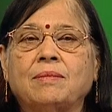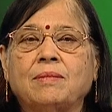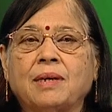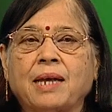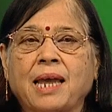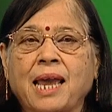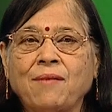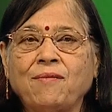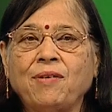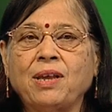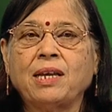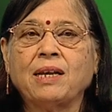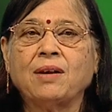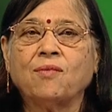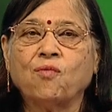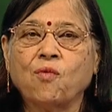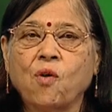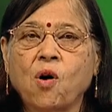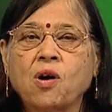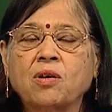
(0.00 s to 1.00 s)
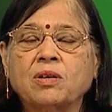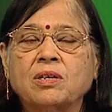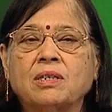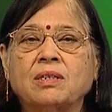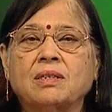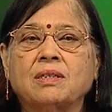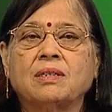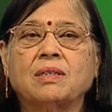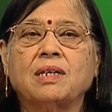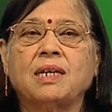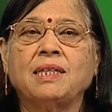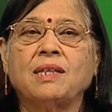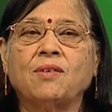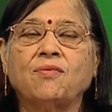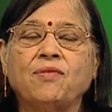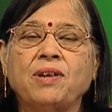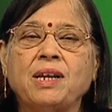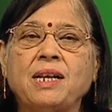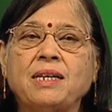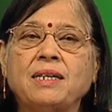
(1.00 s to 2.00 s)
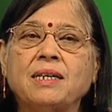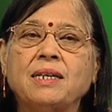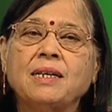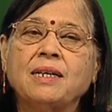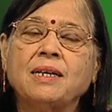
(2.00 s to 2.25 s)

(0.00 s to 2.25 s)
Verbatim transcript: having walk in the field,